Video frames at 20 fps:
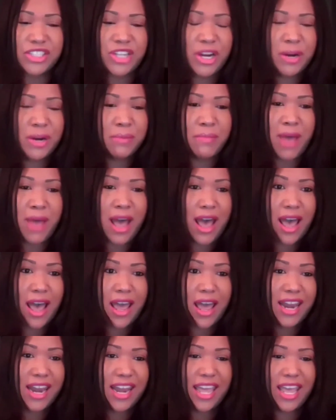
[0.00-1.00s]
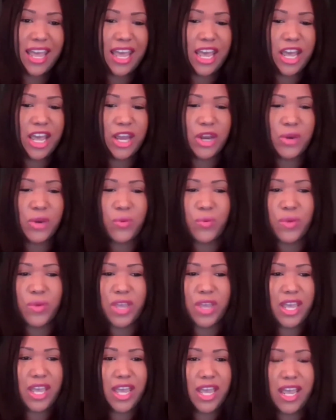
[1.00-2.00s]
shared mine, and
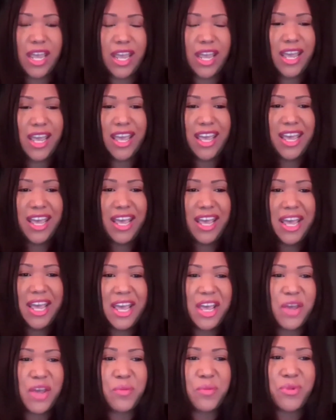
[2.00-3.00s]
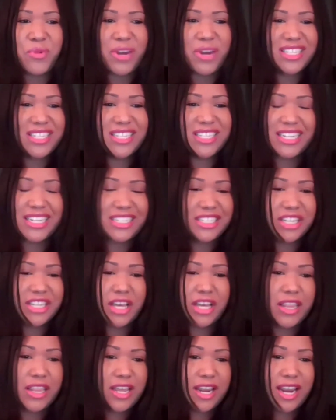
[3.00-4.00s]
we embraced each
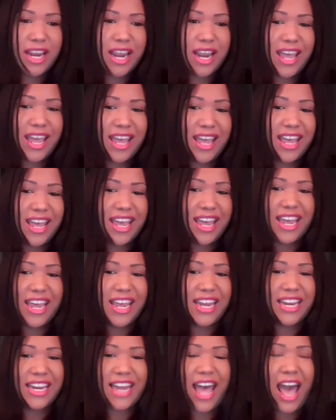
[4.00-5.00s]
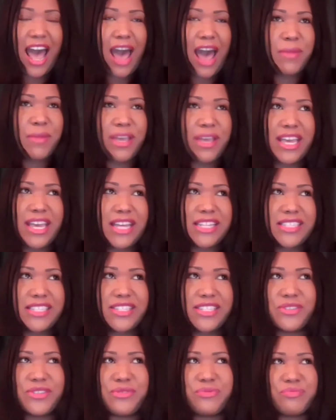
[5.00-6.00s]
other, and I
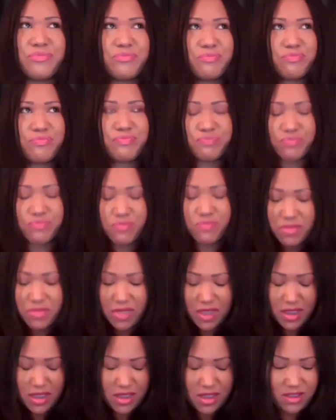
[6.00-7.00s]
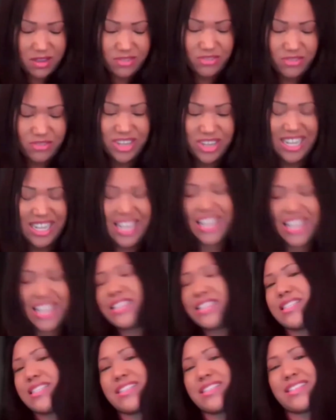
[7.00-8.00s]
began to
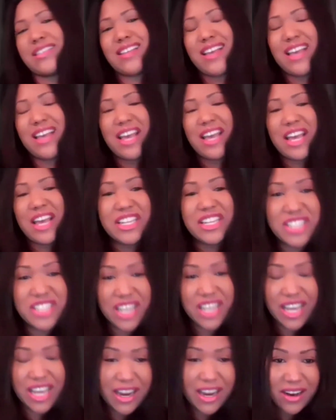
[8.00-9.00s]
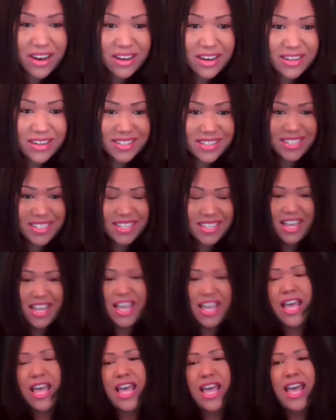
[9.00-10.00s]
release tears,
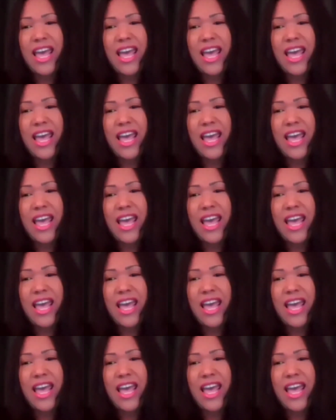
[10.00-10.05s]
